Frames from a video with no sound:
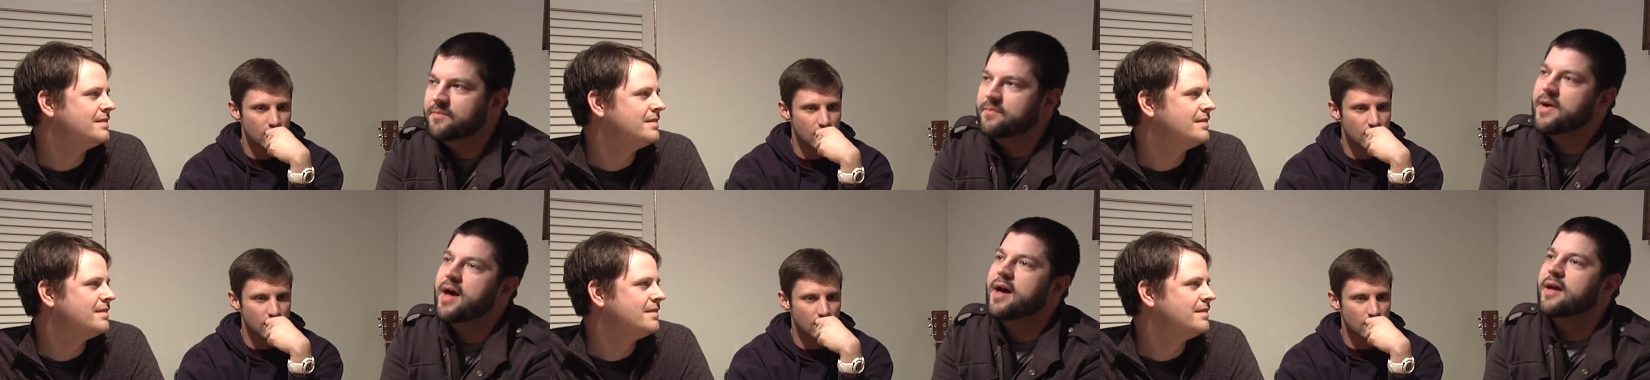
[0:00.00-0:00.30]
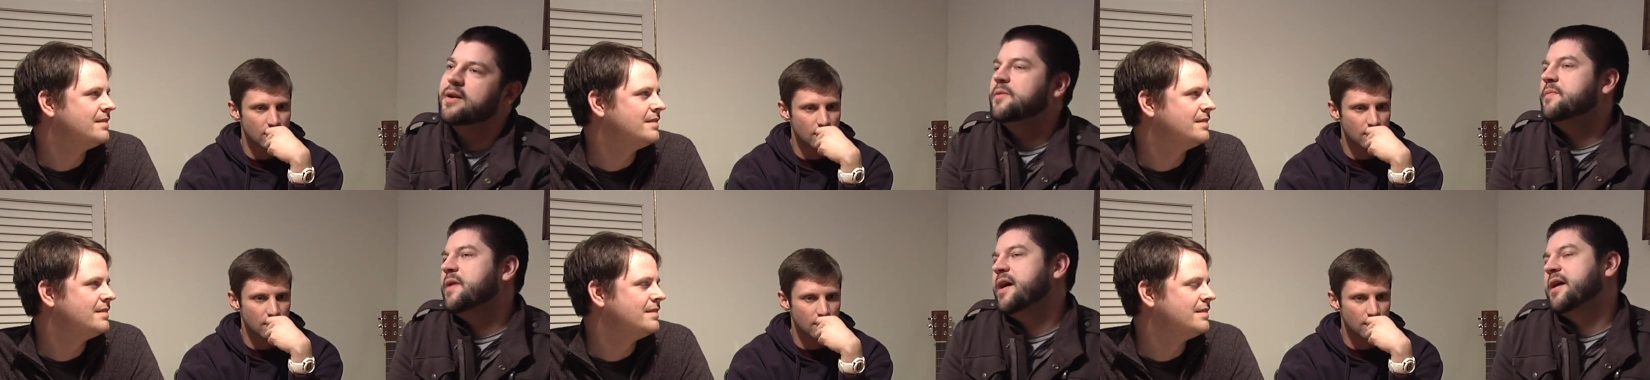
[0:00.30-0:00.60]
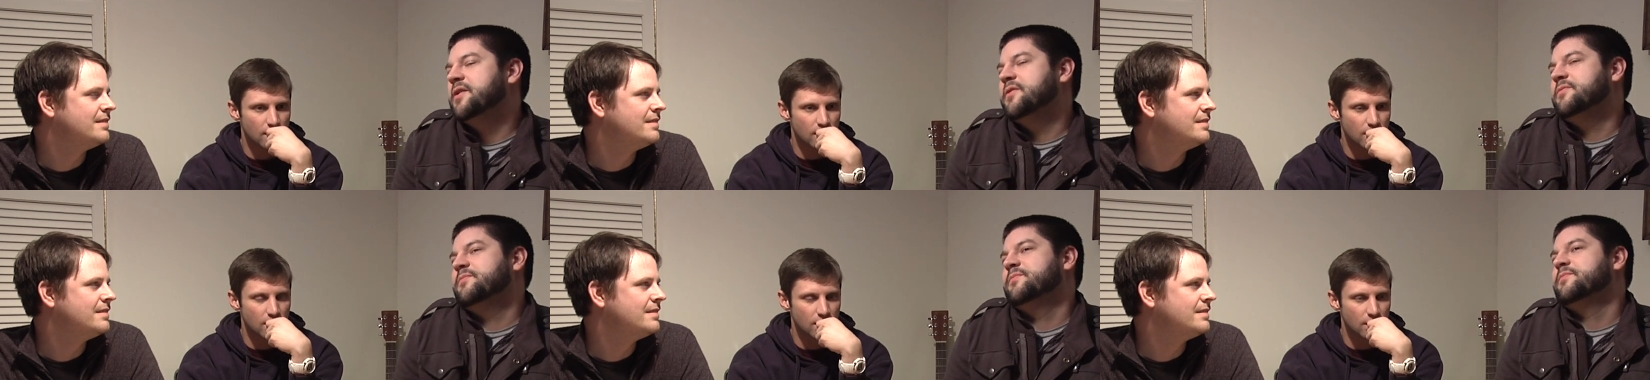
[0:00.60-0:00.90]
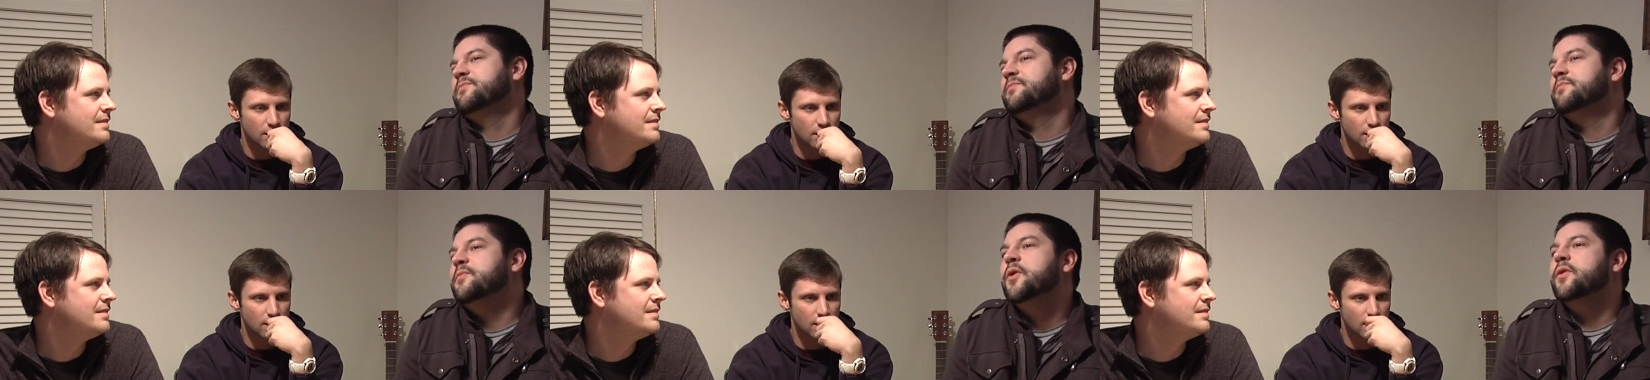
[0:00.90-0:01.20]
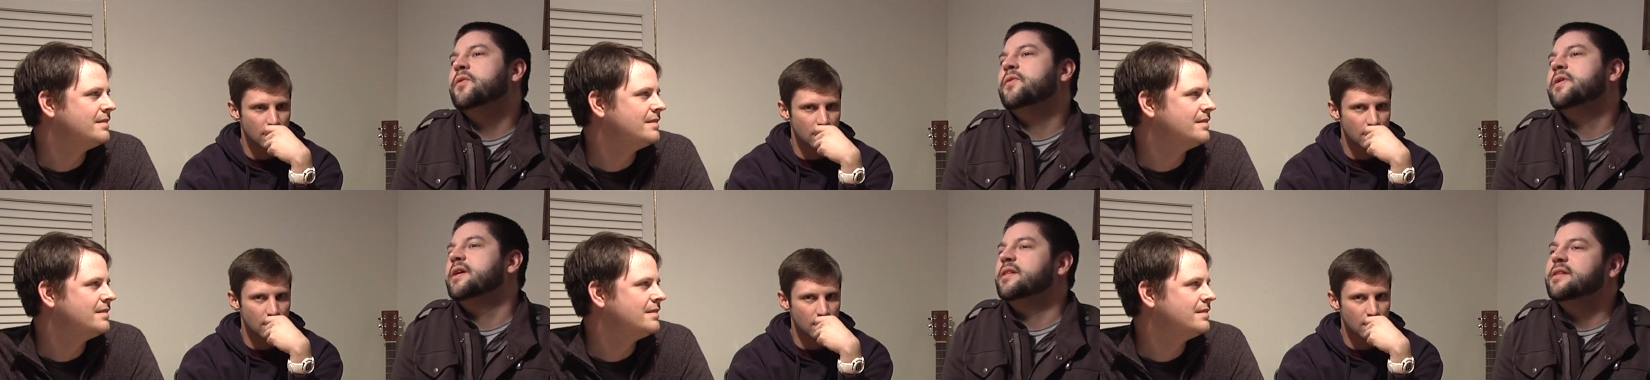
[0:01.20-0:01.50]
Speaker 1: I don't know about
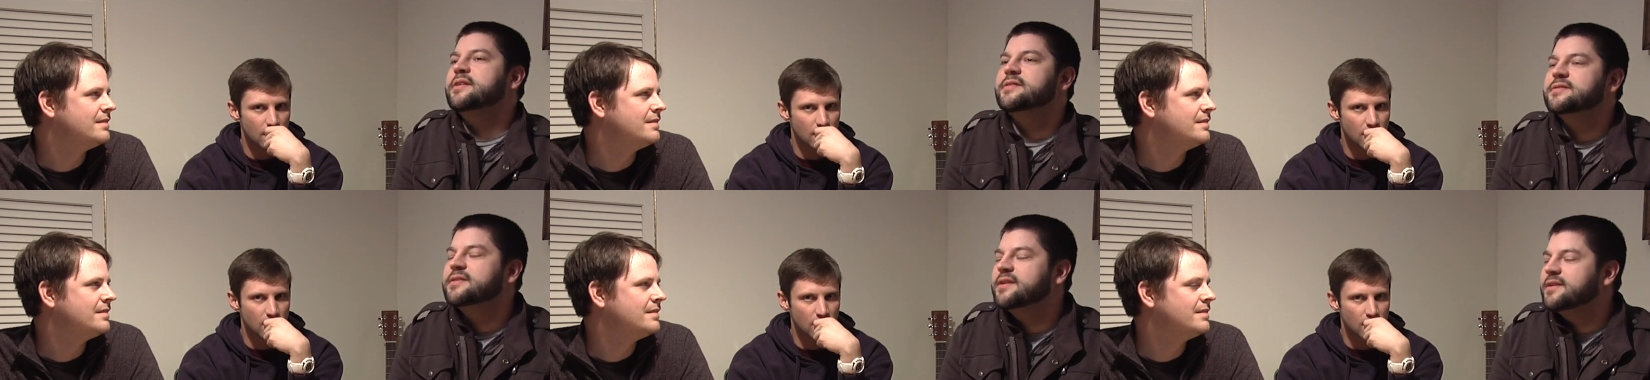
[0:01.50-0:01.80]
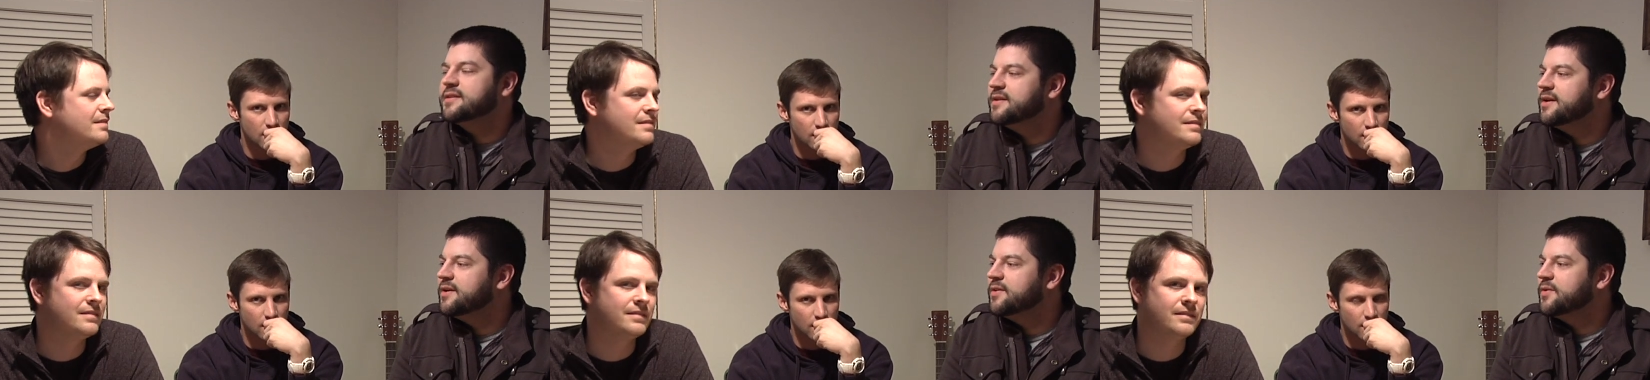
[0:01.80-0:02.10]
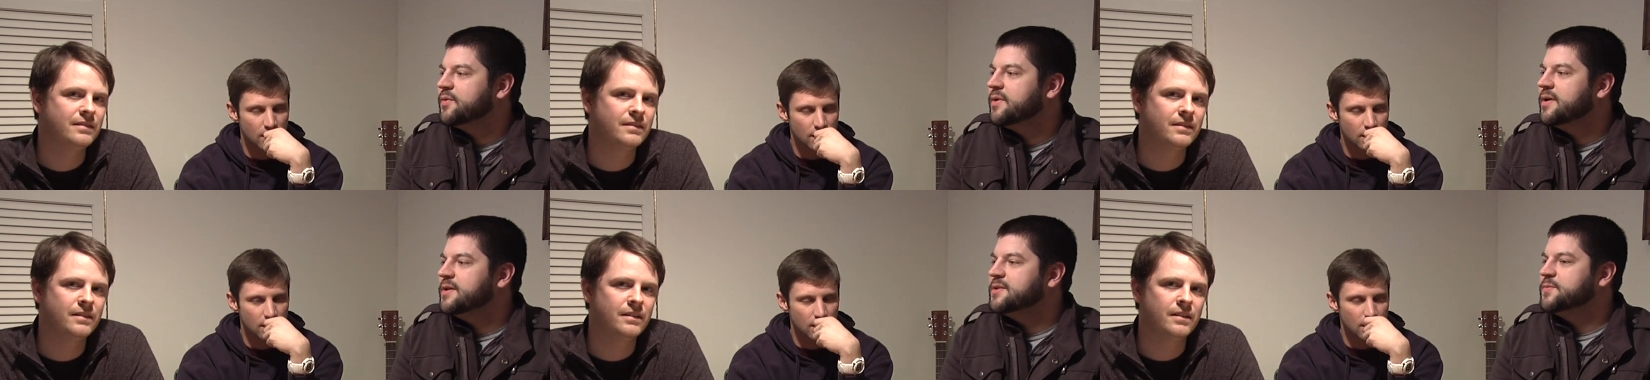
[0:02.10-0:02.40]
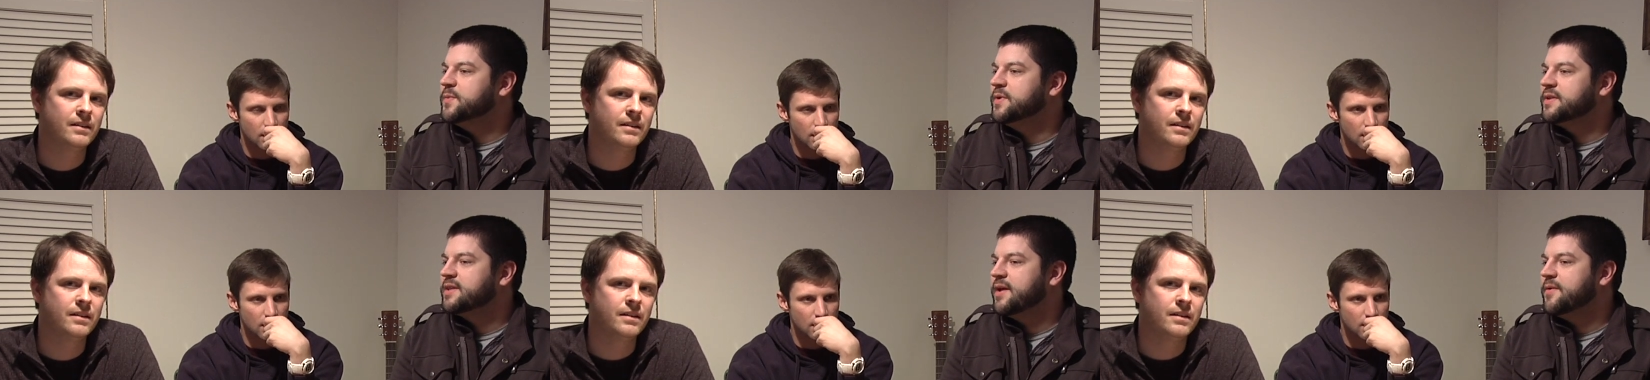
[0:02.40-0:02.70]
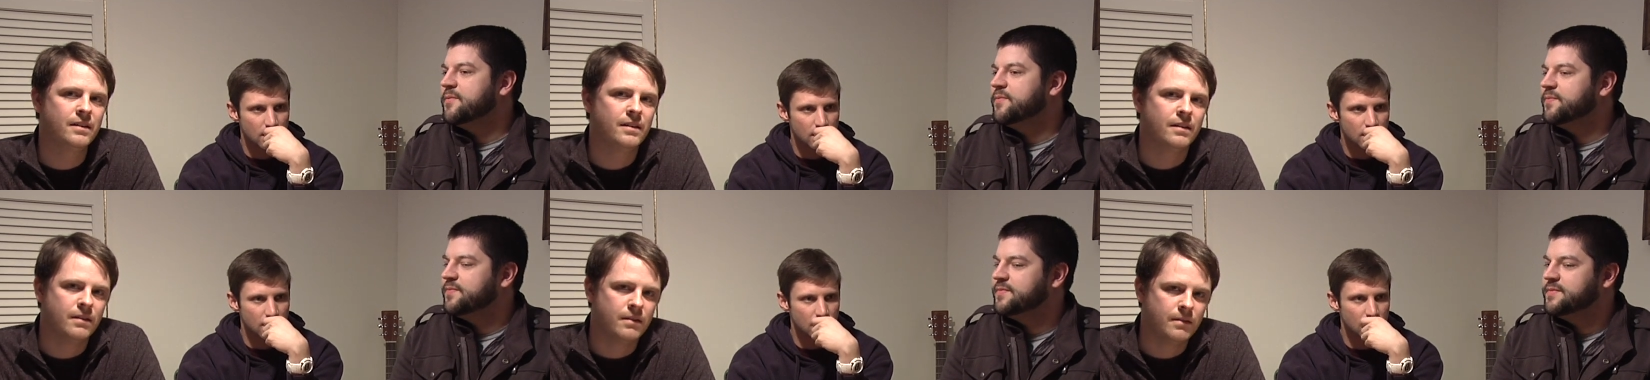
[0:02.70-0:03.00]
more realistic than other ones, but
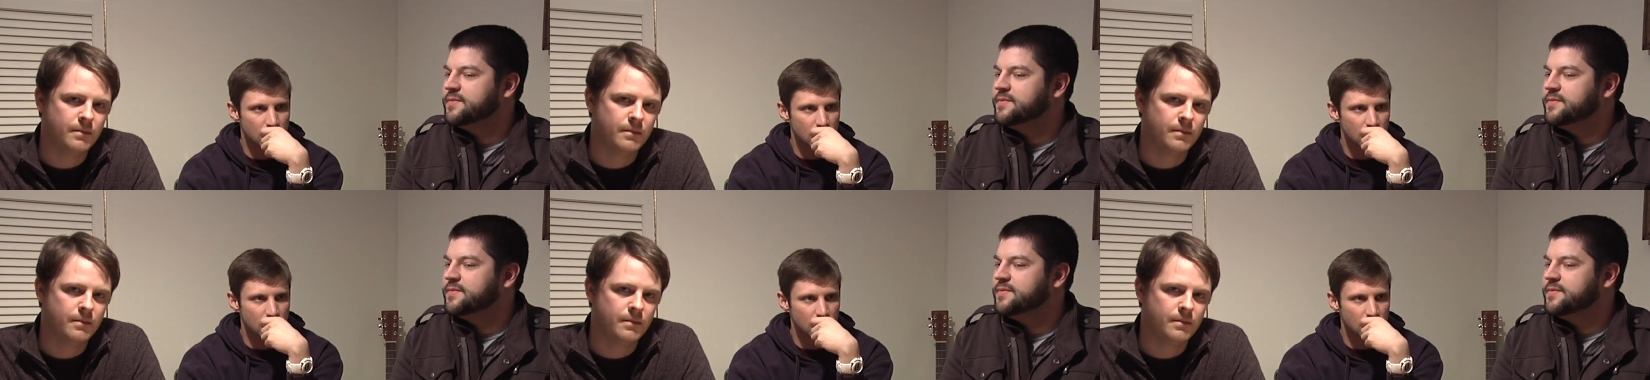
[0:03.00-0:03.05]
they